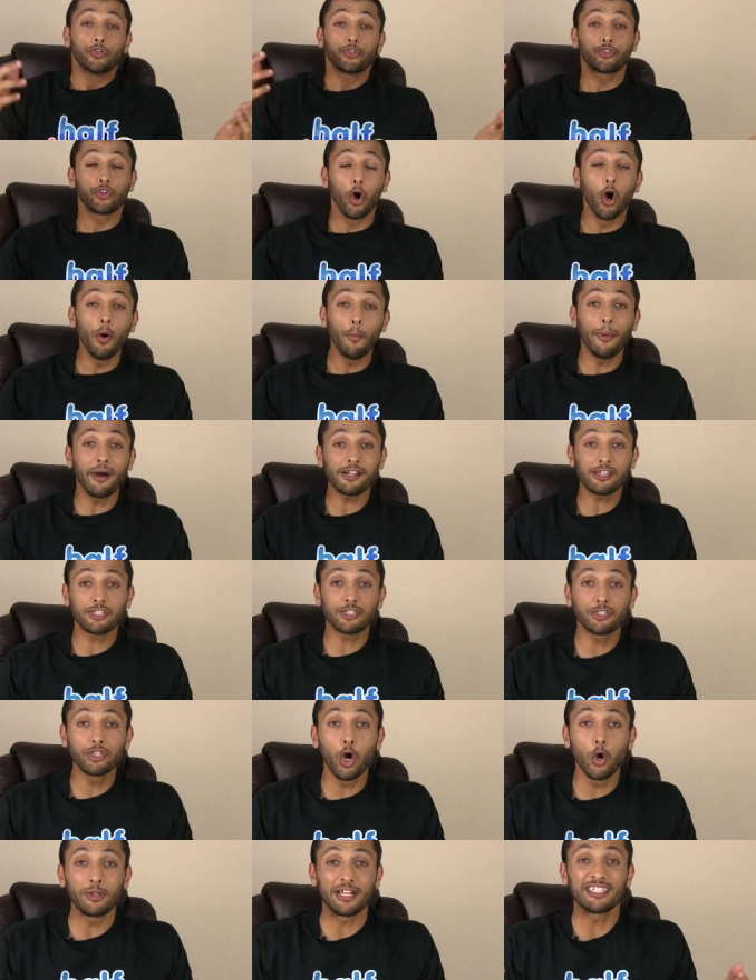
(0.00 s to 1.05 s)
So much
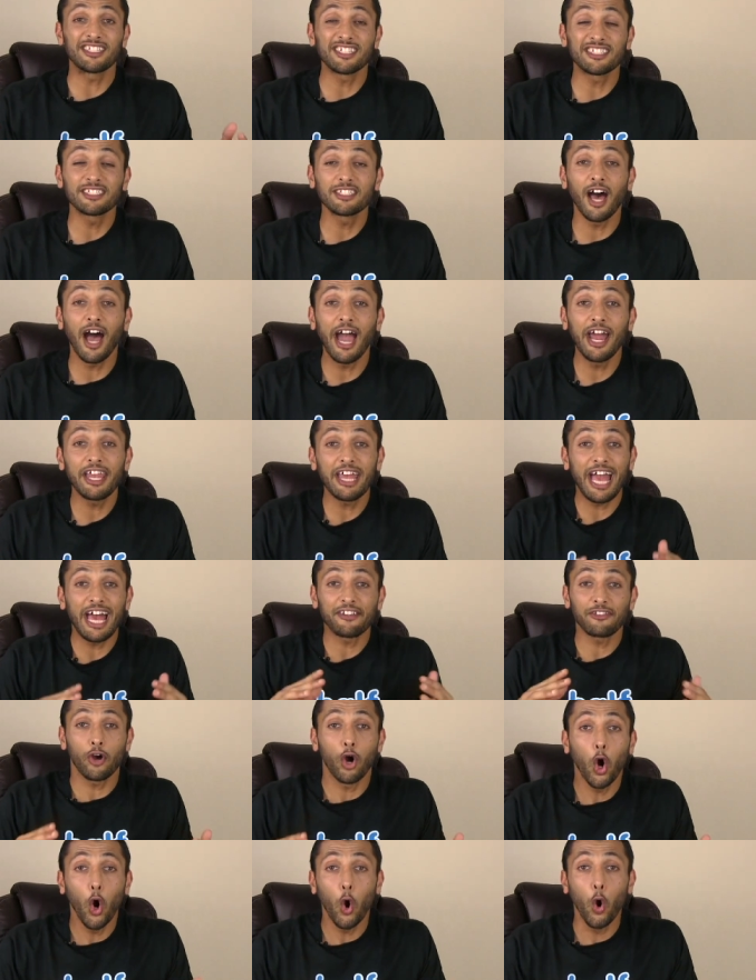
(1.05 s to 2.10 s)
so that society as
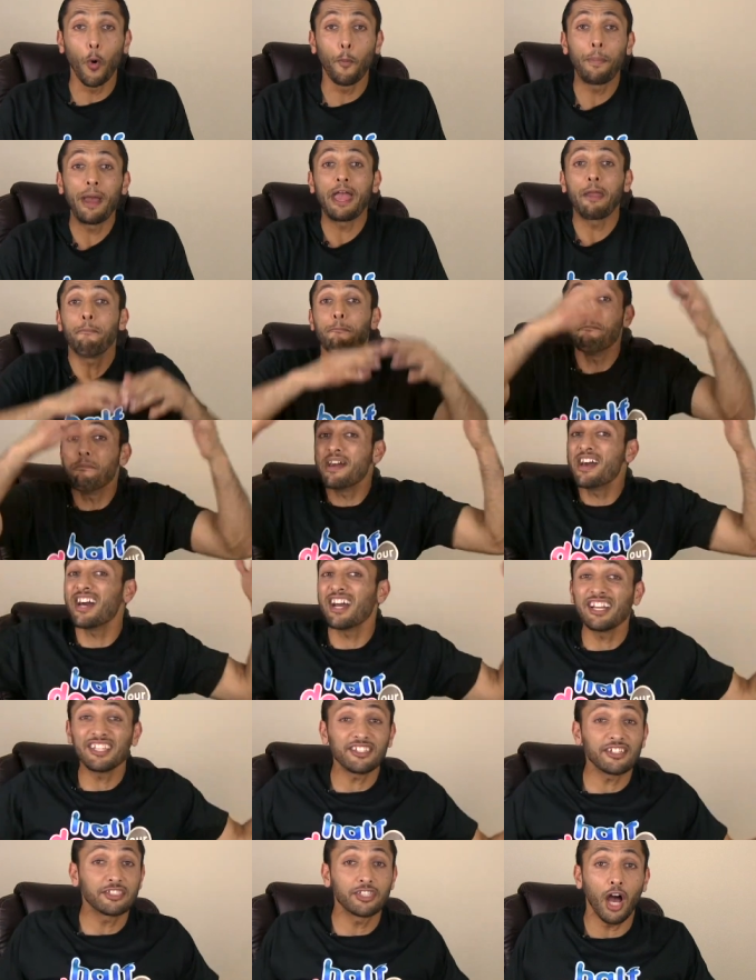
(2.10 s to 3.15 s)
a whole pay
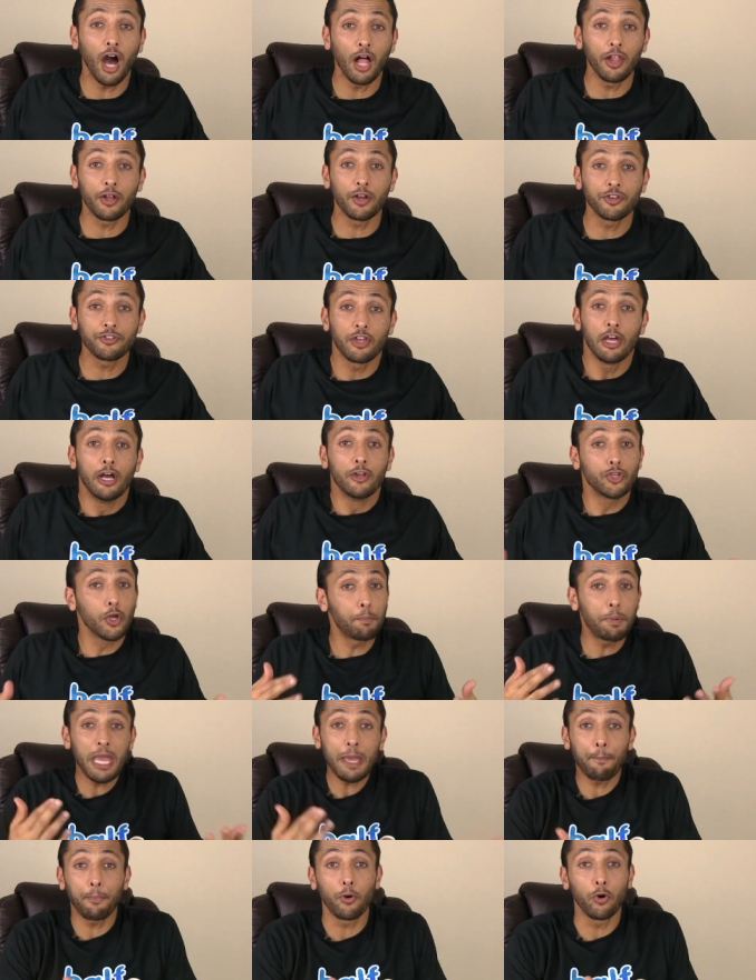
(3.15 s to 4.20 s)
millions of dollars to
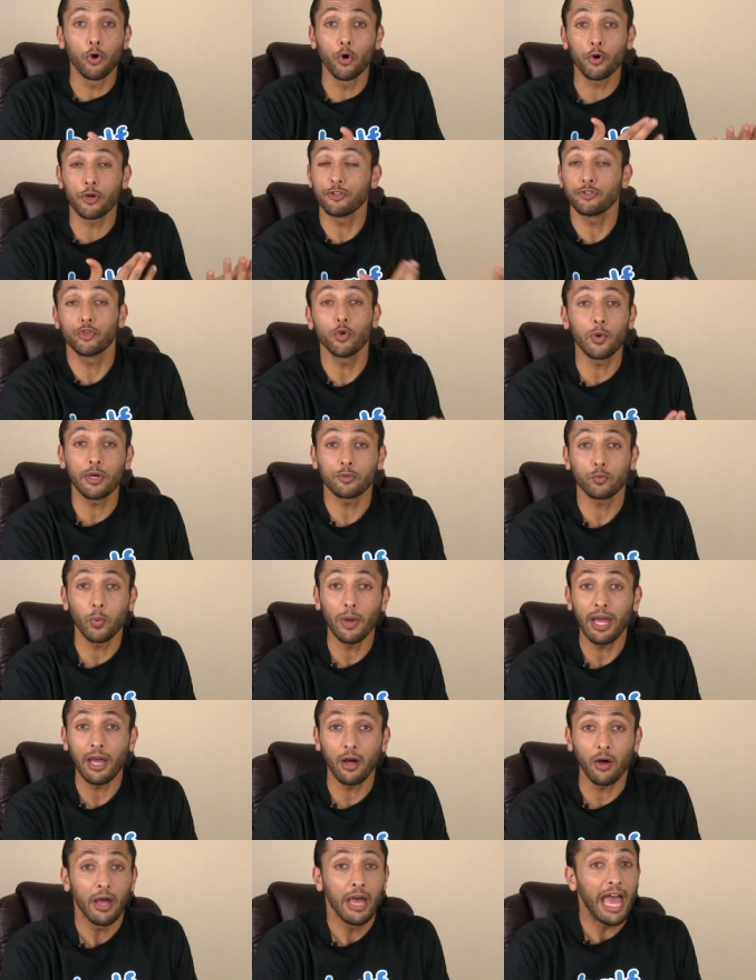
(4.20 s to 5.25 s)
people who can do it
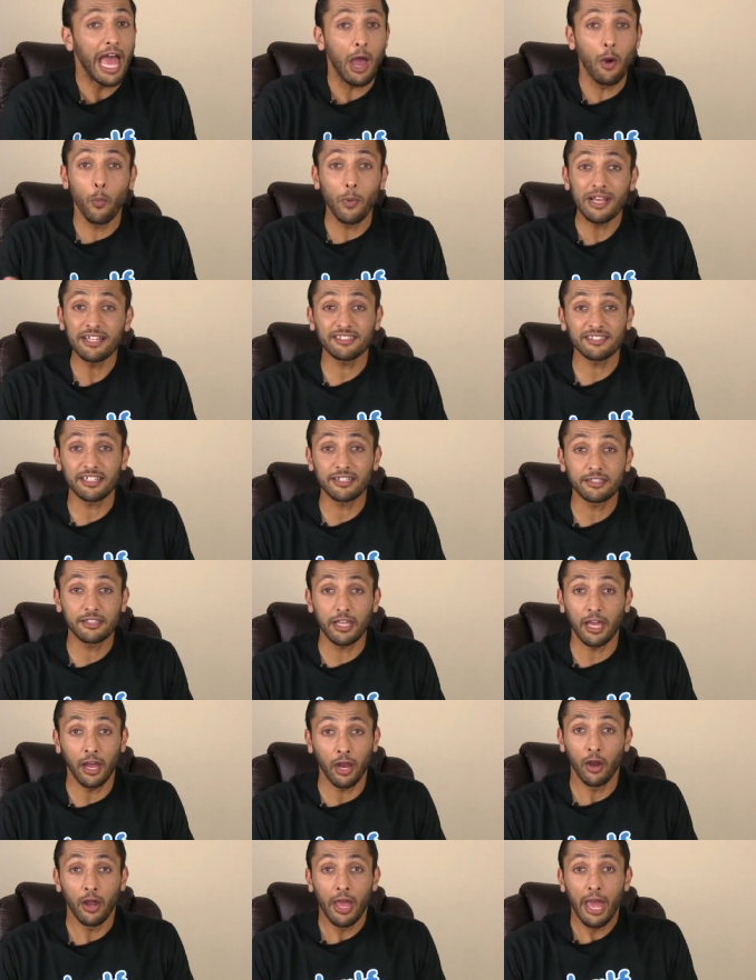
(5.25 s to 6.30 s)
well and we sit
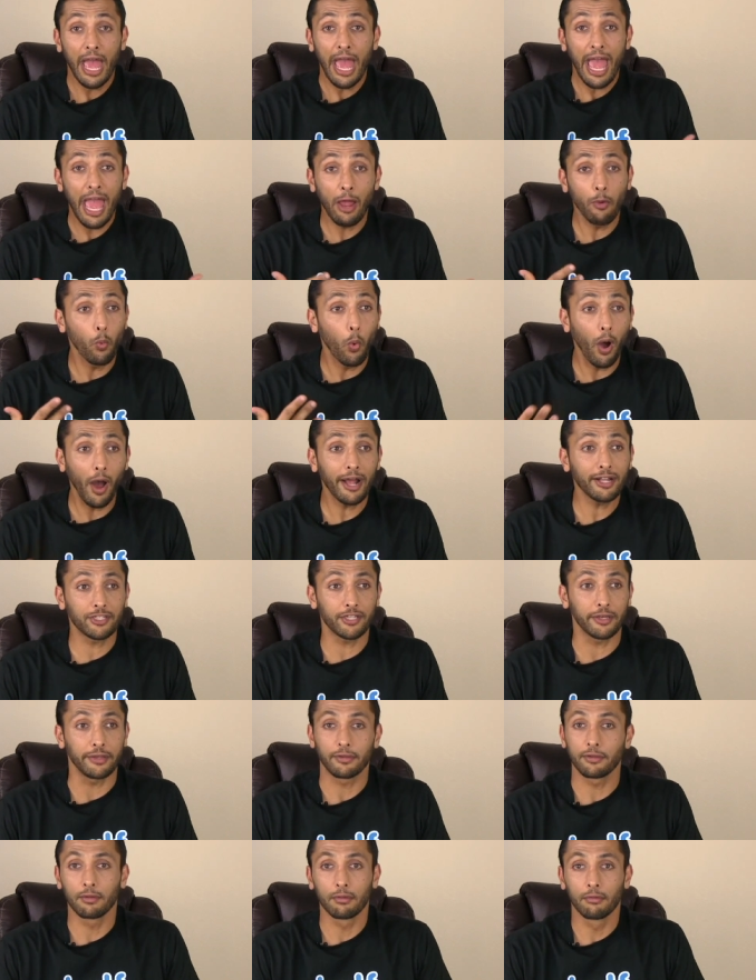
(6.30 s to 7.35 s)
there and watch
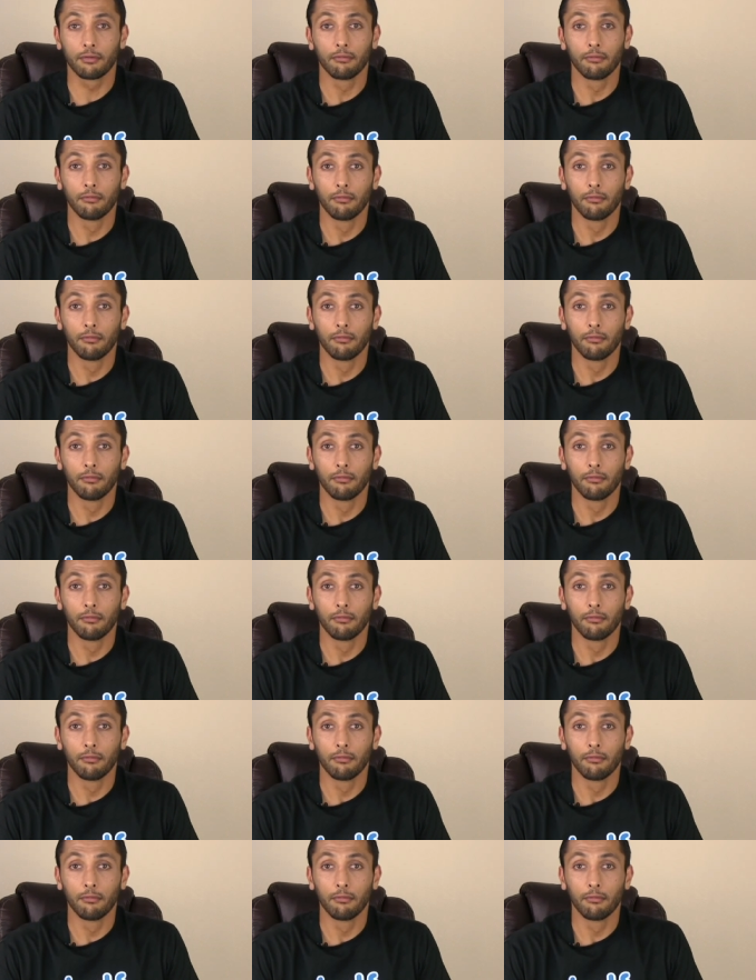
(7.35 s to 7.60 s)
it.